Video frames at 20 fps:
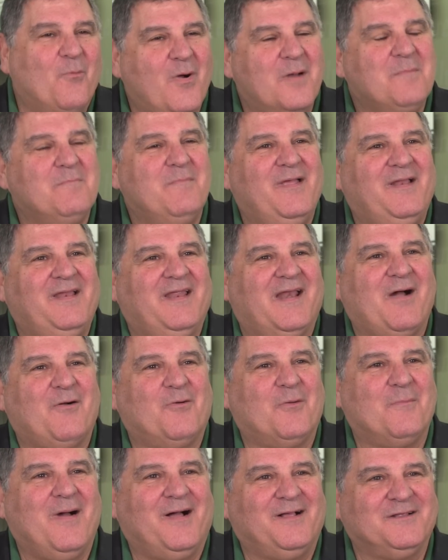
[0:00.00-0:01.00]
one million
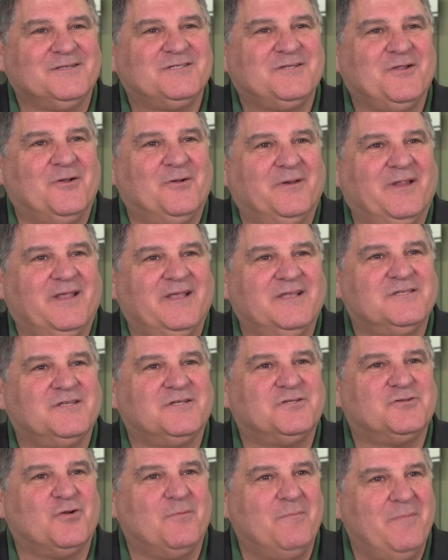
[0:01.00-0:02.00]
hour milestone is
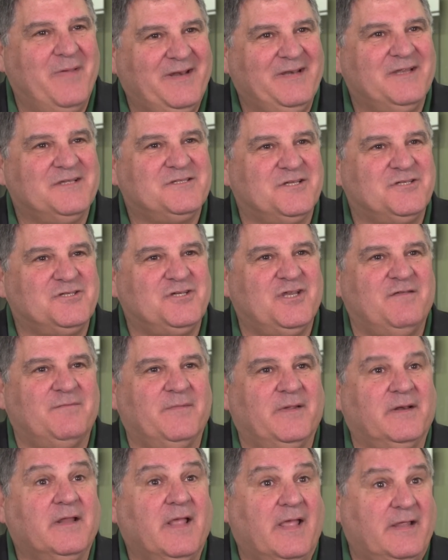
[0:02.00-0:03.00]
a tremendous
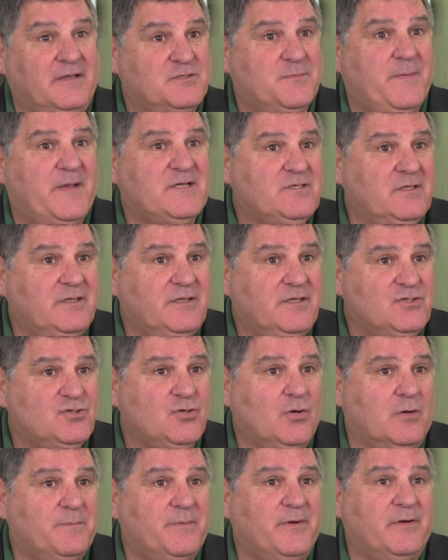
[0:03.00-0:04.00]
achievement, especially in this
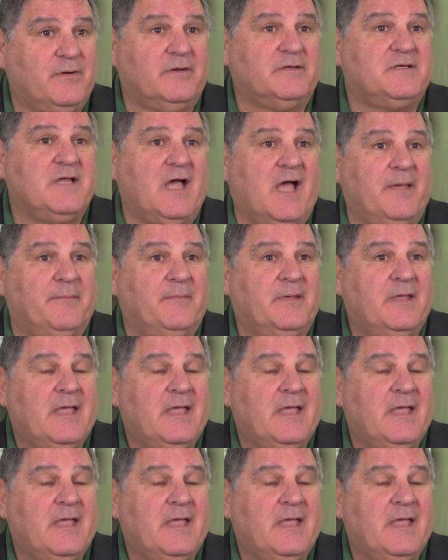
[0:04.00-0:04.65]
short period of time.